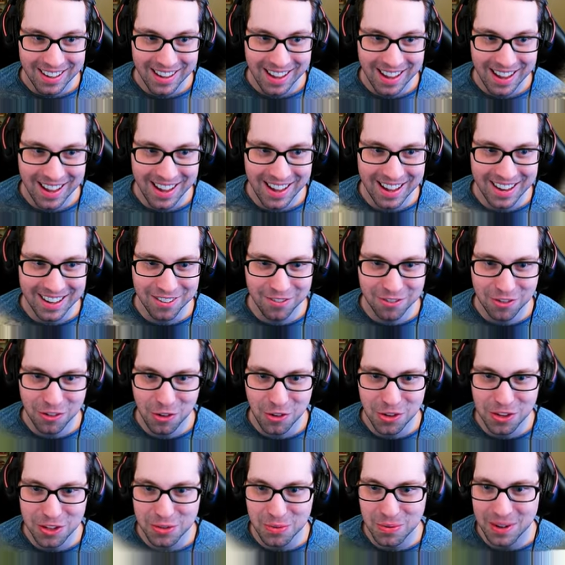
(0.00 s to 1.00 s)
and of
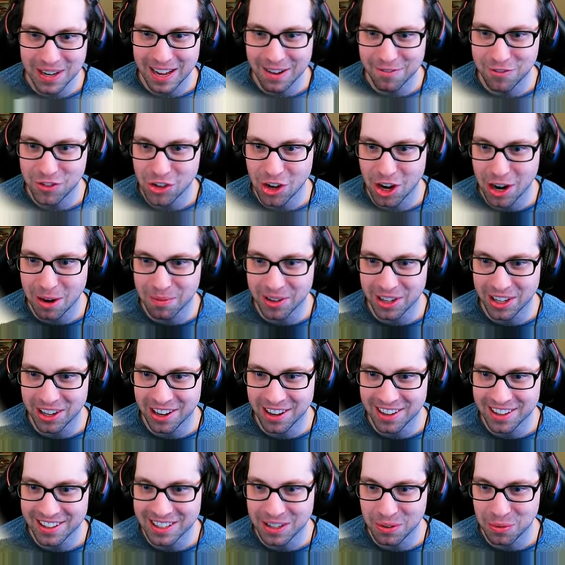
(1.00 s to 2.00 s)
course we have Jabba the
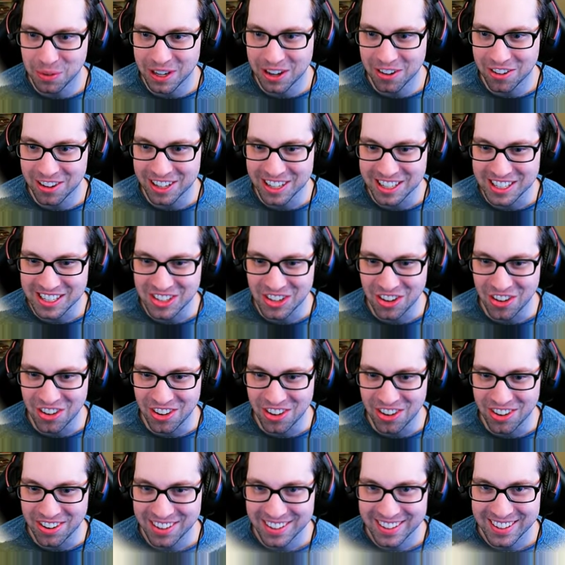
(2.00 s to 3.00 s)
Hutt that we already
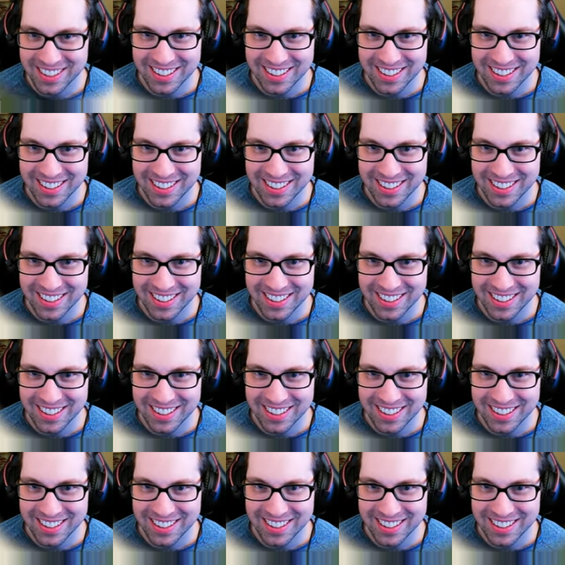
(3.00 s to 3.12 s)
saw.